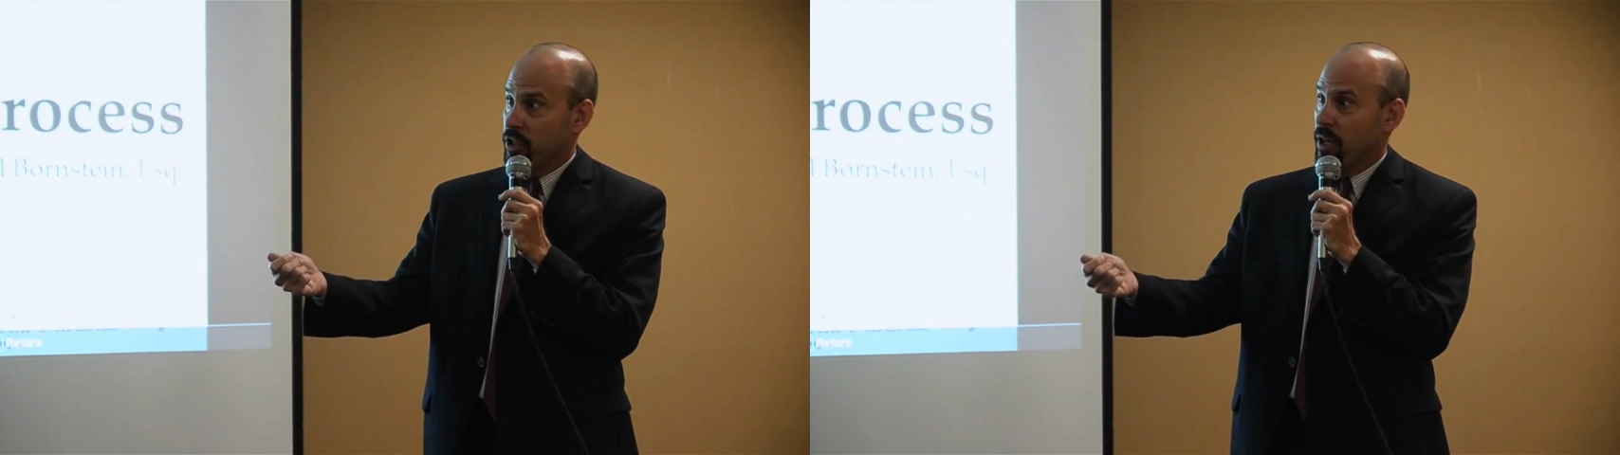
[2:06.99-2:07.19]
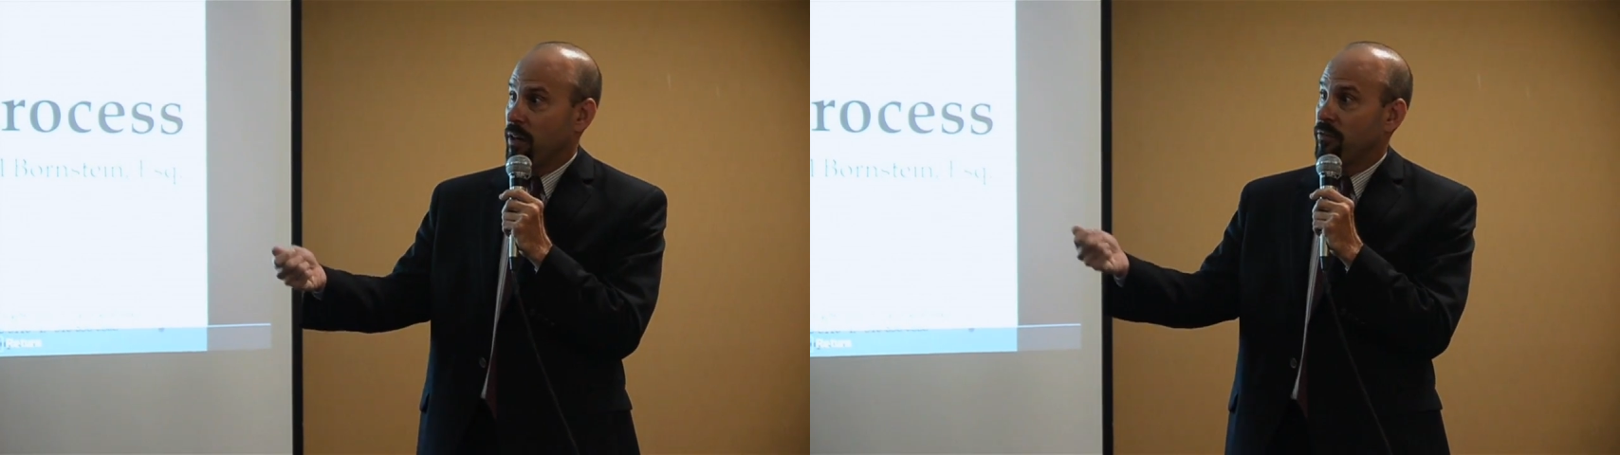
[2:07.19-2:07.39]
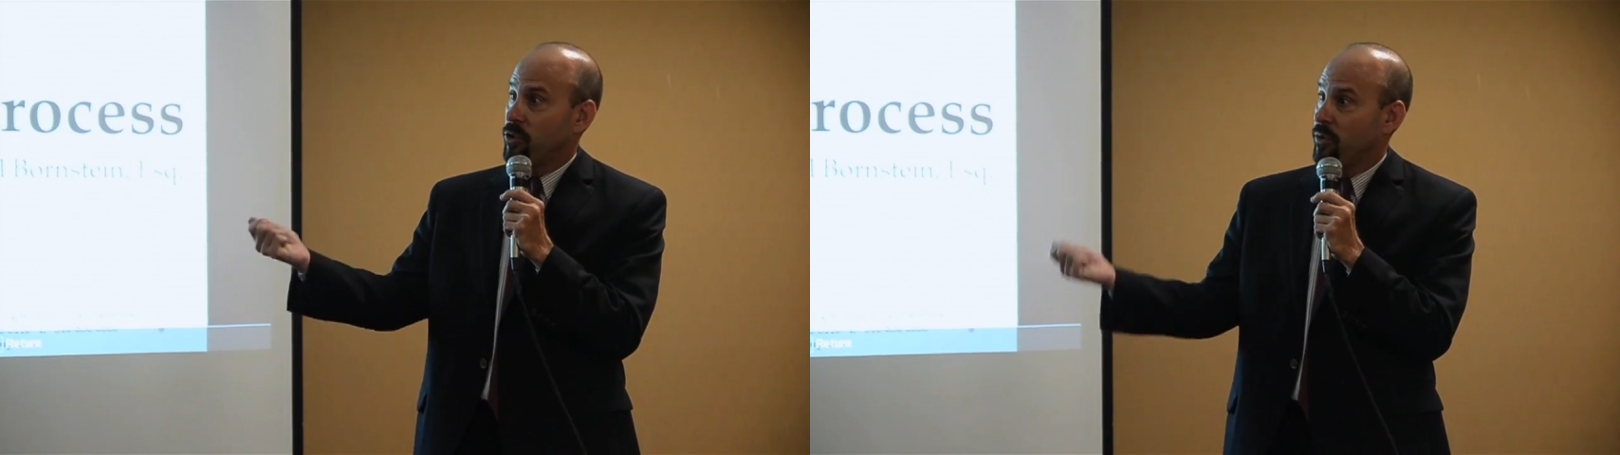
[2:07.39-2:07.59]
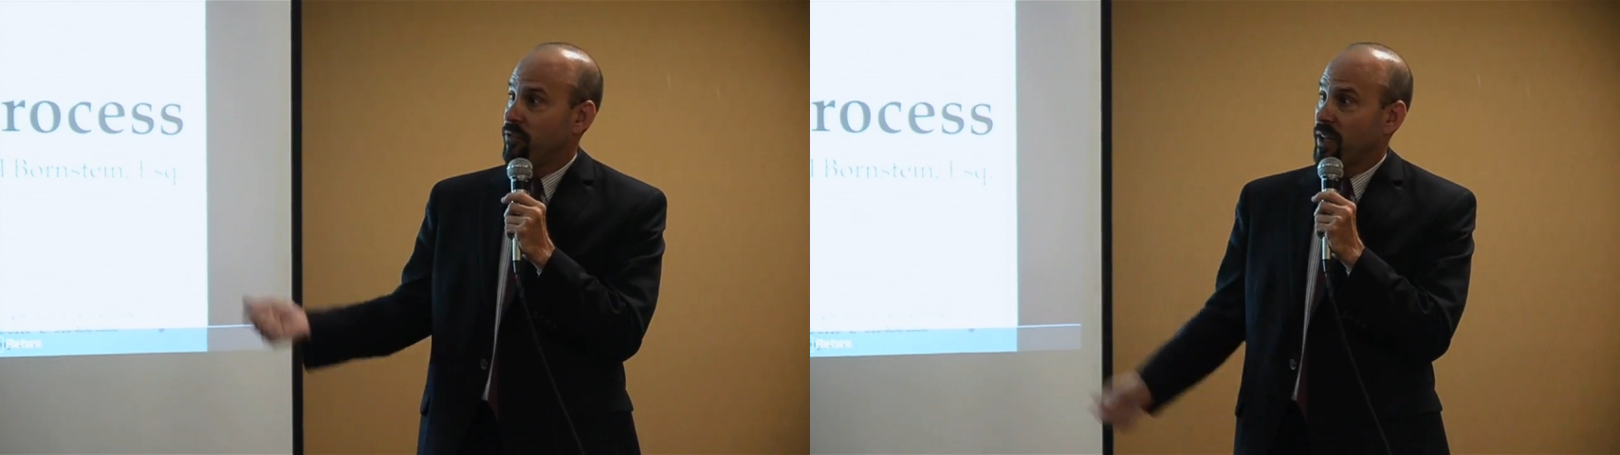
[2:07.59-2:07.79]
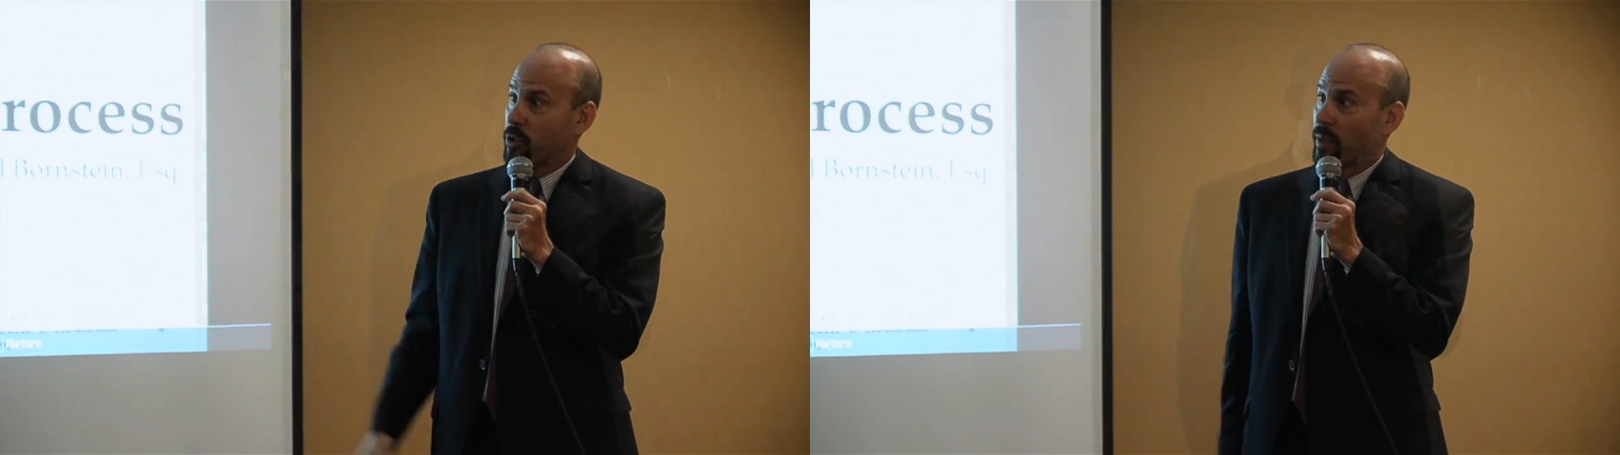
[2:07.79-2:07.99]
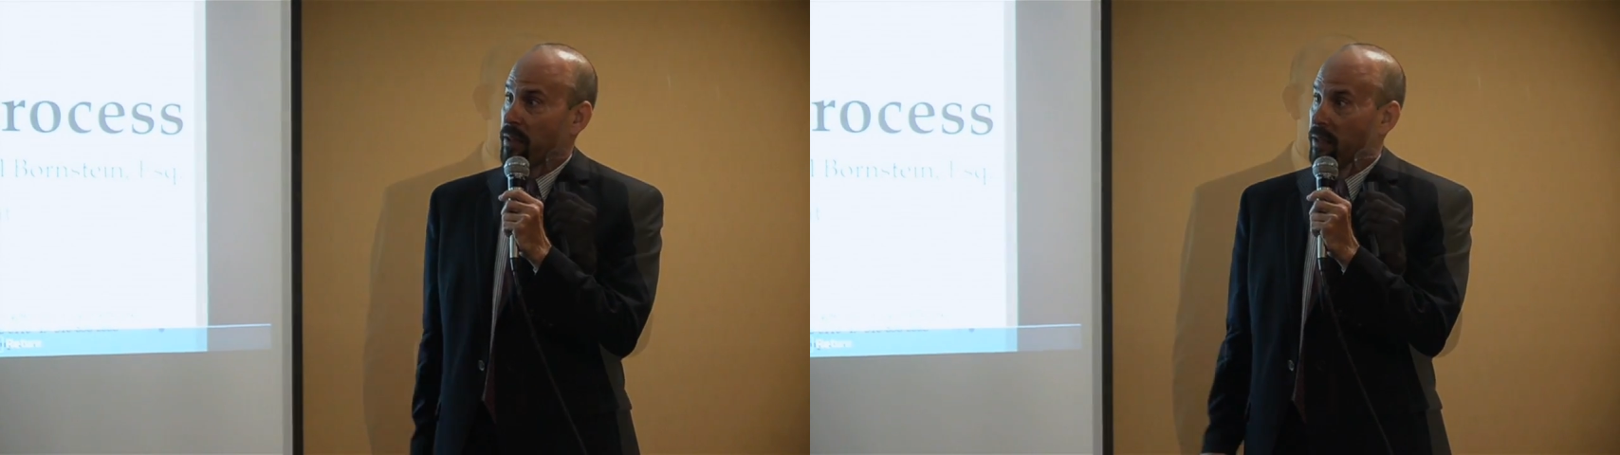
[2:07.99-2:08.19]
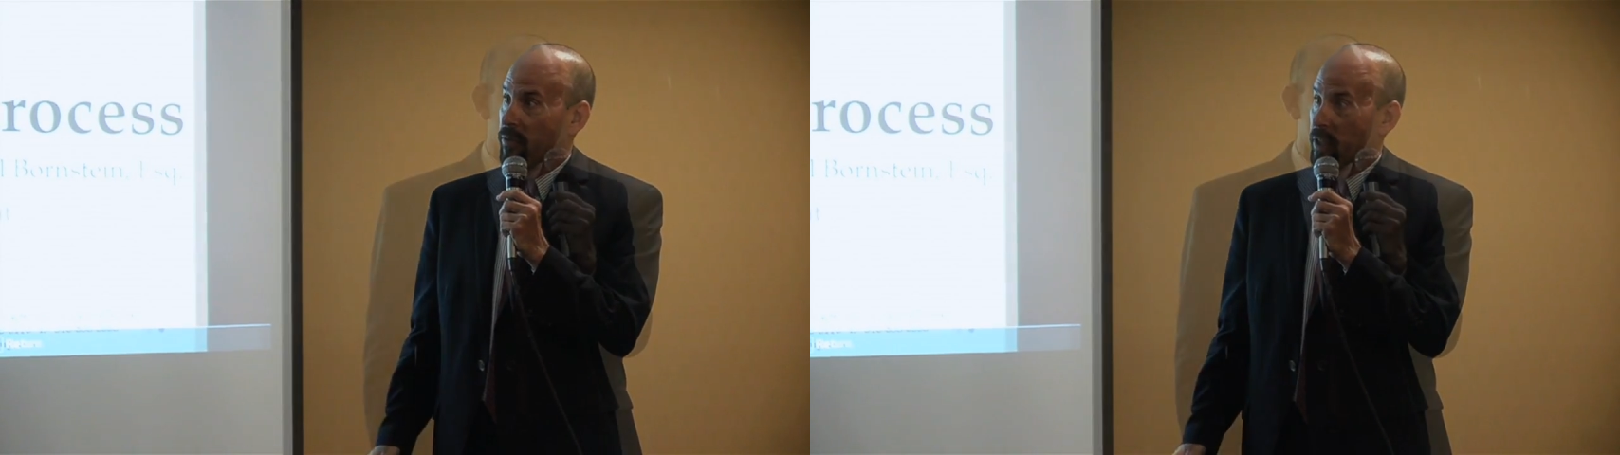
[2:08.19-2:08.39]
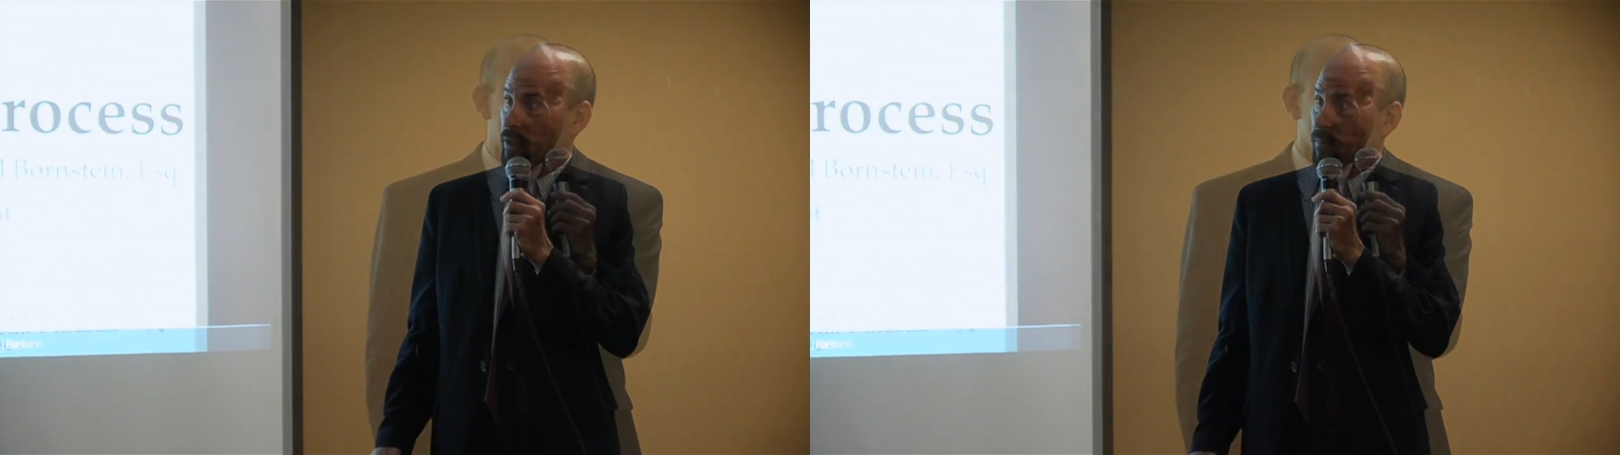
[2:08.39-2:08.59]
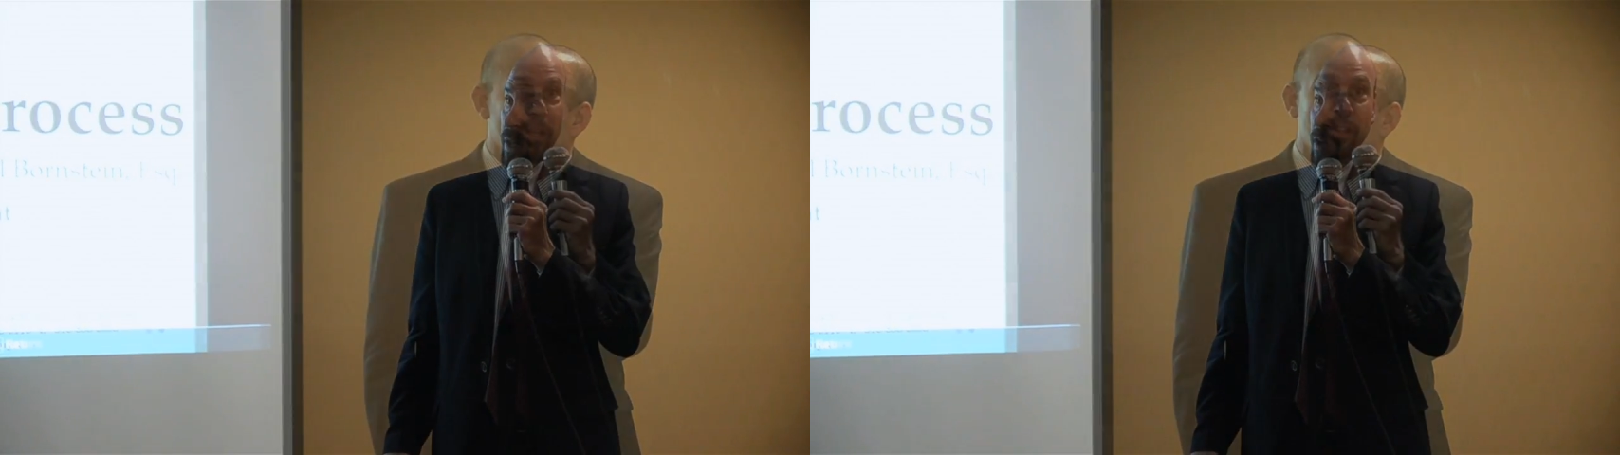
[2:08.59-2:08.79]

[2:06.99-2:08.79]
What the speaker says: sheriff to effectuate the eviction.